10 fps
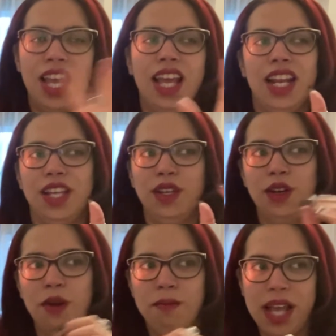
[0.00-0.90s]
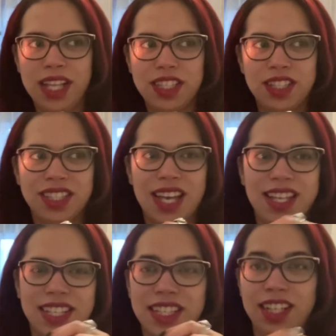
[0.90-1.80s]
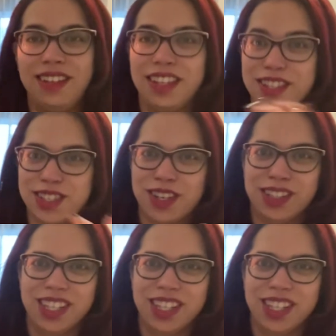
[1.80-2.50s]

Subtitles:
and then you go back to your task, and then another song